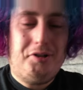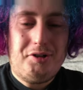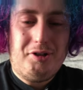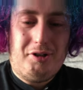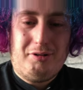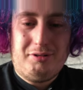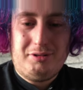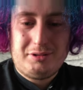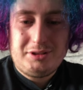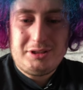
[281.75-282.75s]
dun,
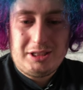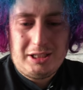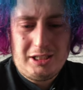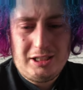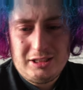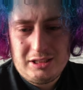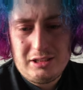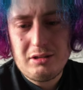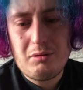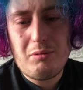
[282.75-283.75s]
dun, Sonic,
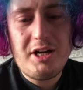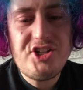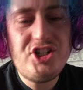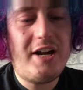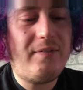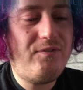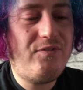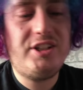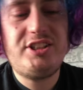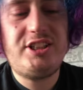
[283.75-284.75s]
watch out for
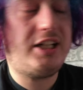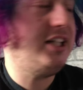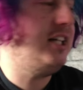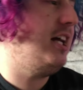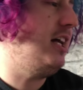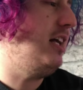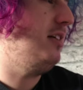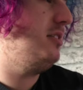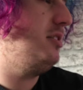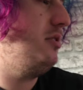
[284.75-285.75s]
Sonic
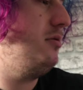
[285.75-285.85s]
X.